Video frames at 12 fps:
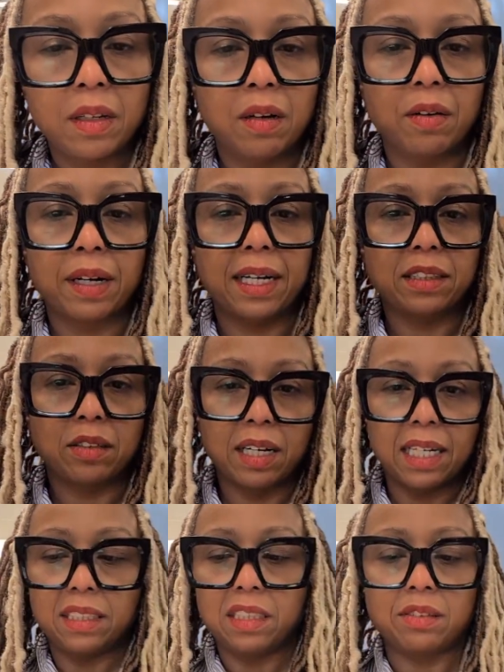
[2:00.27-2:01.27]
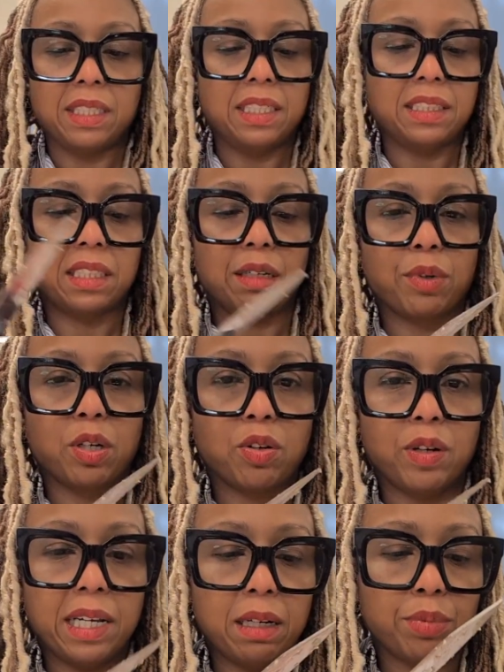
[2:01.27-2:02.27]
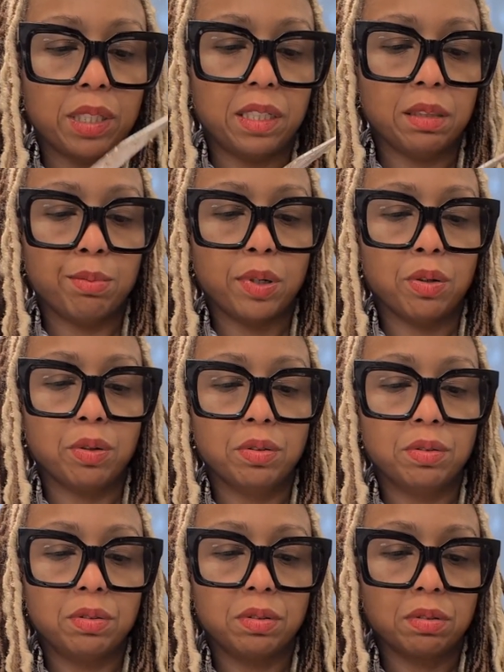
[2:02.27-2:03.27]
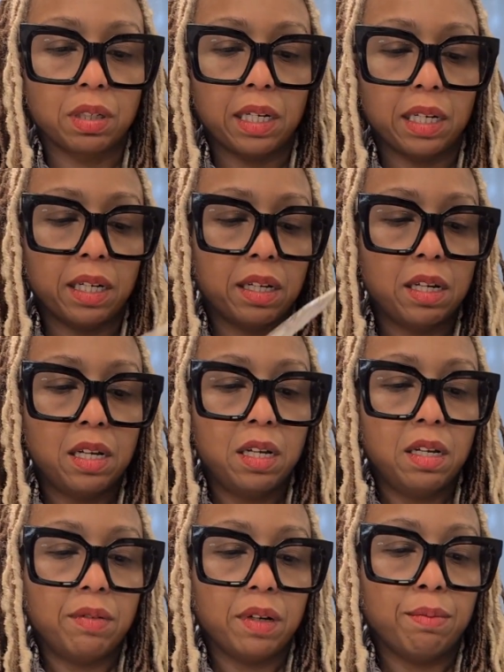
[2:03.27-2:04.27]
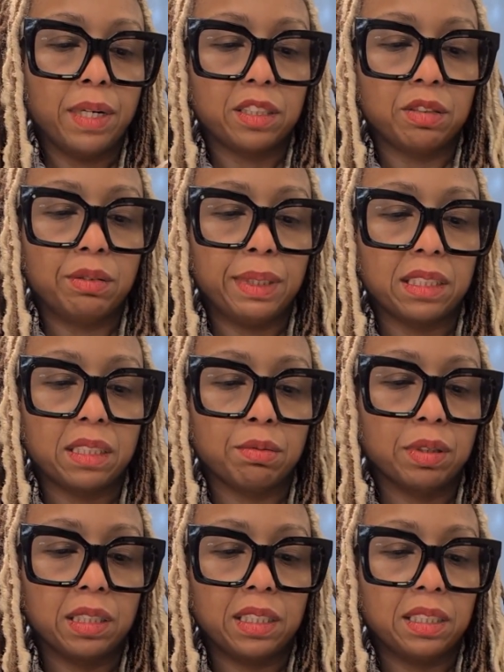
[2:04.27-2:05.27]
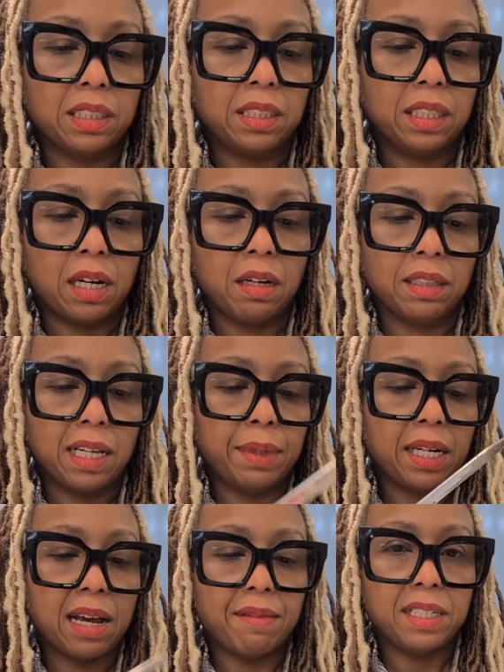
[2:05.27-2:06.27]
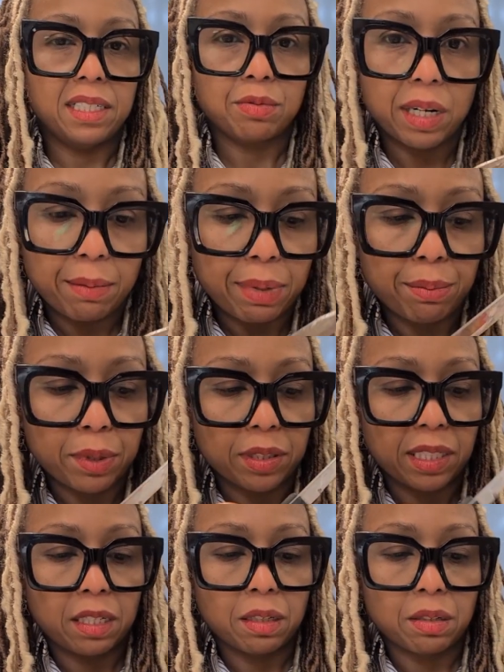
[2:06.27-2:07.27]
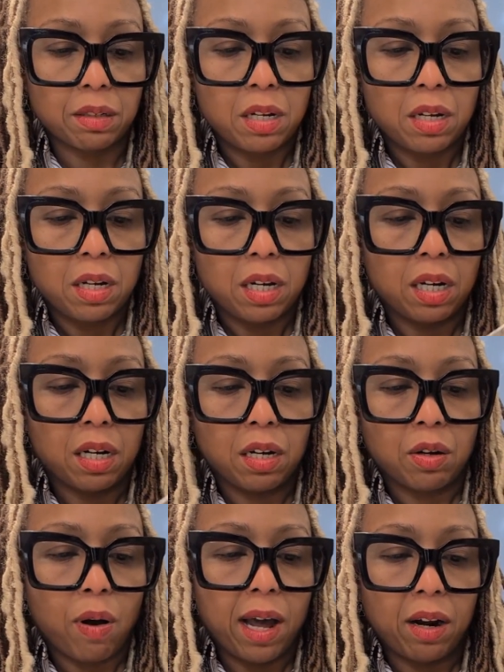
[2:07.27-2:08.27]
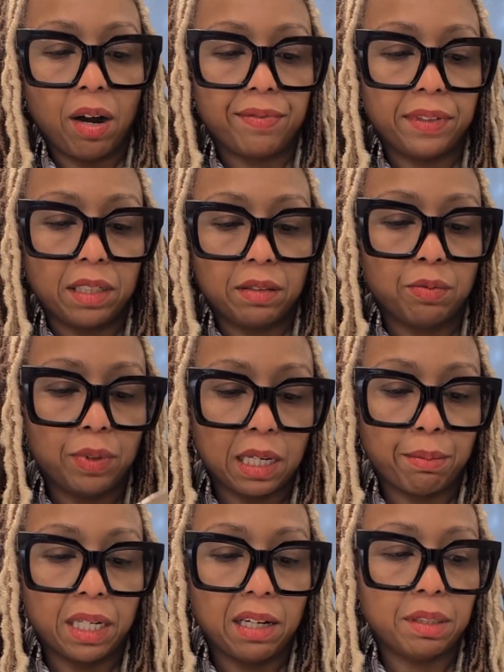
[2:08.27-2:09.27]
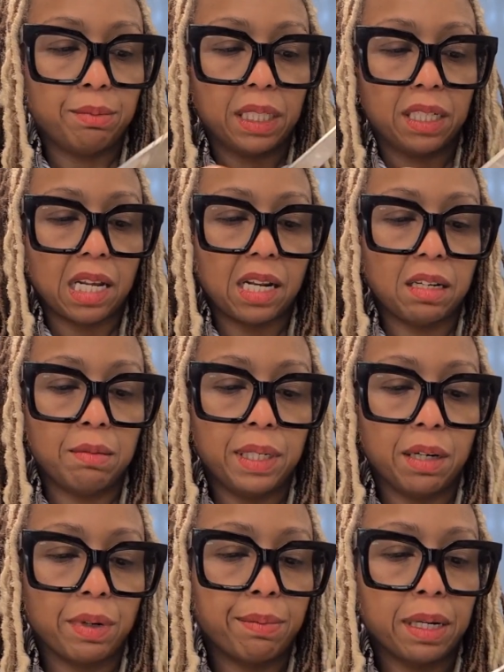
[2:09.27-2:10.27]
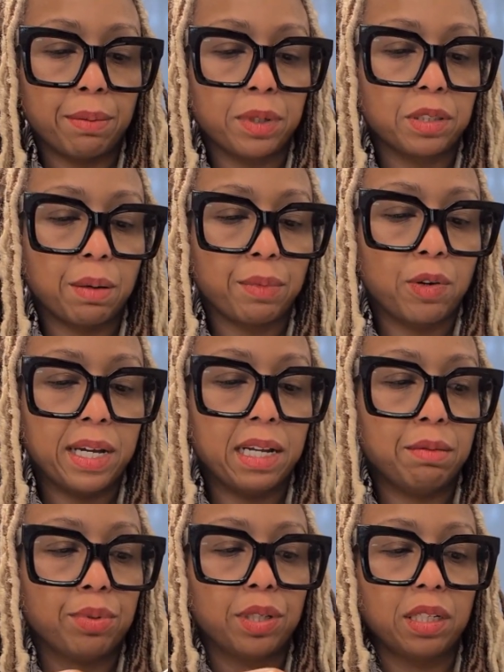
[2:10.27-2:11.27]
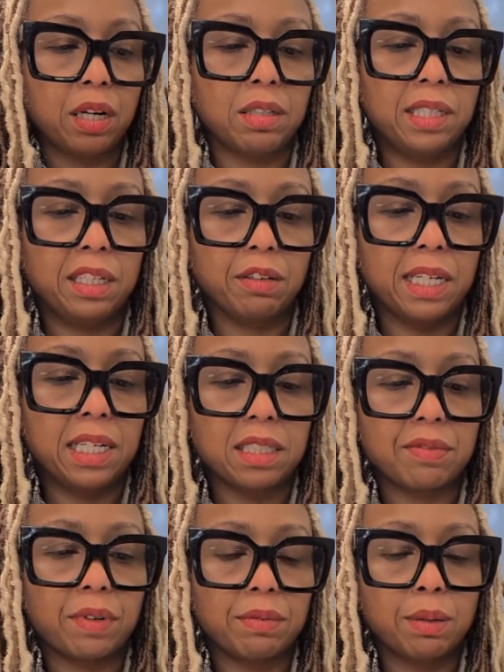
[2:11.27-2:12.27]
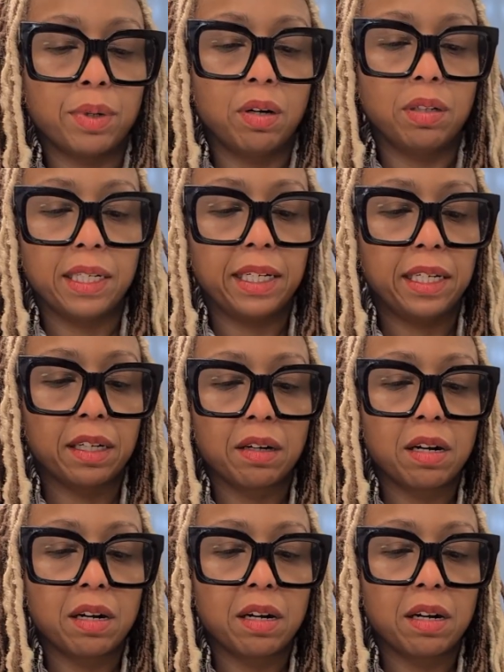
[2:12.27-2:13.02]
Okay, so I got the ingredients here. I'm gonna go ahead and put it in the bowl. Okay, and make sure we mix it up really good, y'all. They've been having these red peppers here quite often, which I'm loving because I love me a red pepper. So I'm gonna go ahead and put all the ingredients from the bowl in here.